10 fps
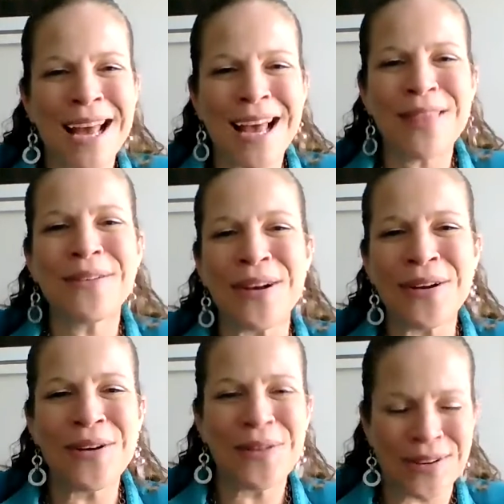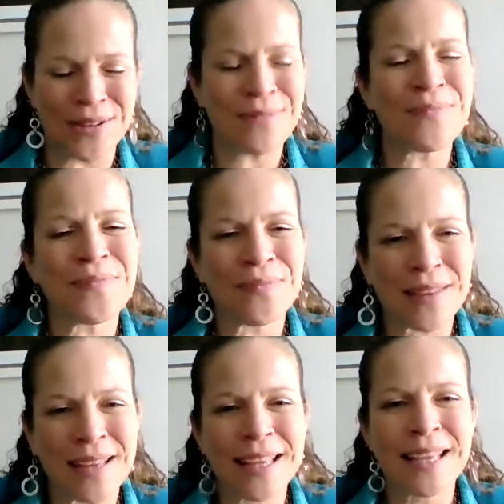on the road.
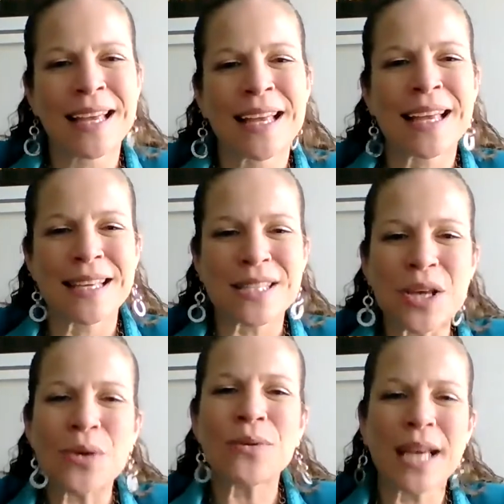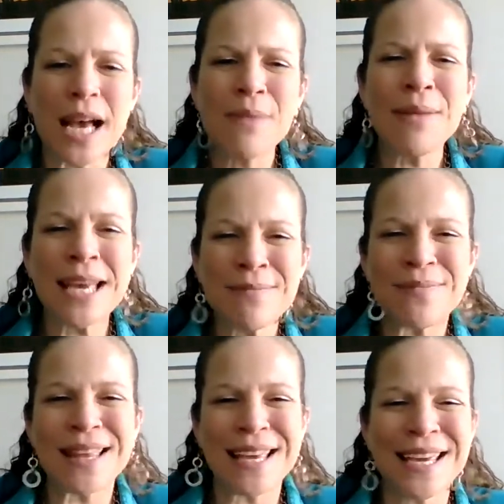So come and
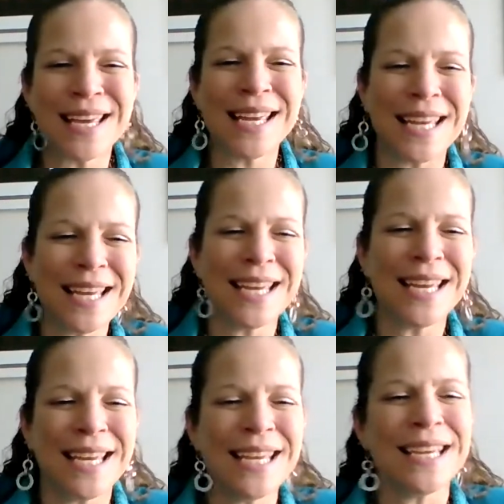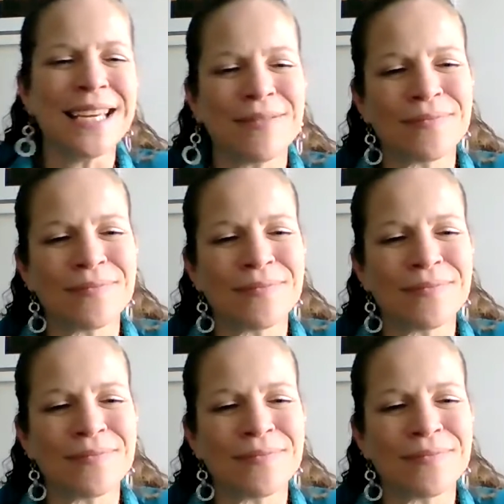play.